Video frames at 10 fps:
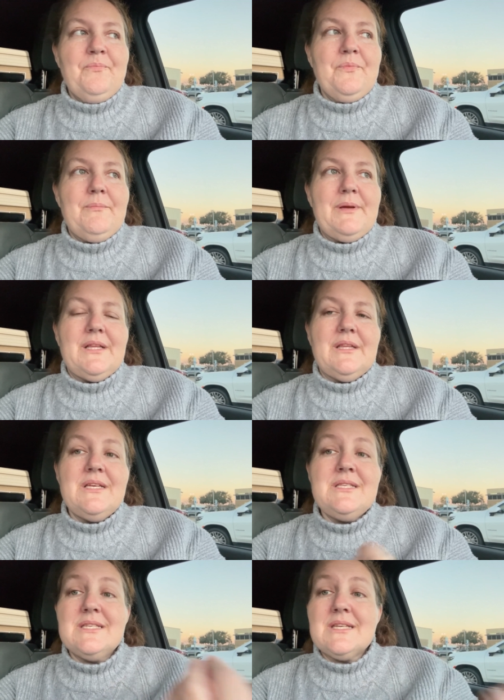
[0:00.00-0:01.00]
But
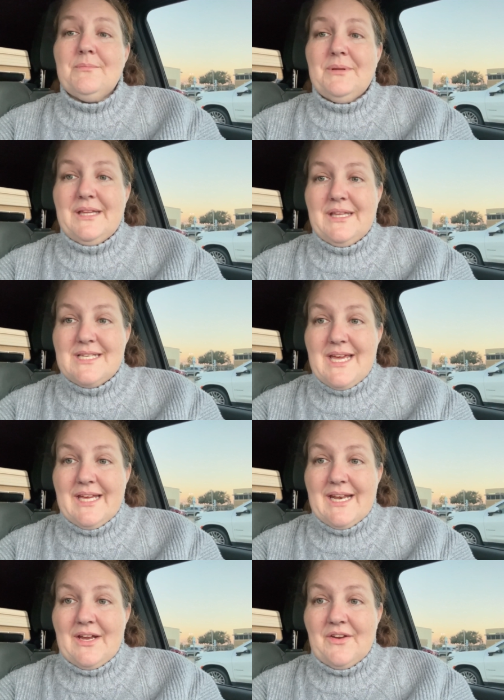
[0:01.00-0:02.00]
this is completely
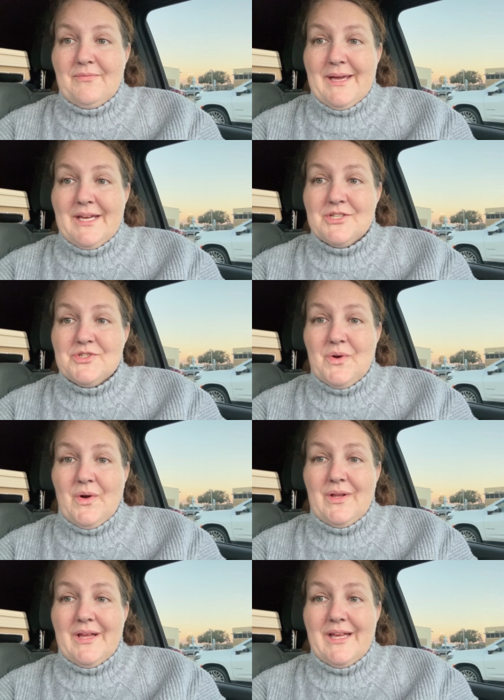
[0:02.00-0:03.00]
taken out of my
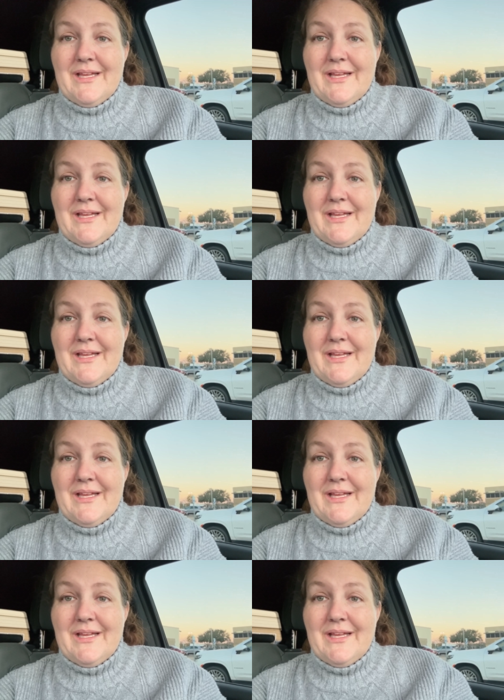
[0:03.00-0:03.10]
control.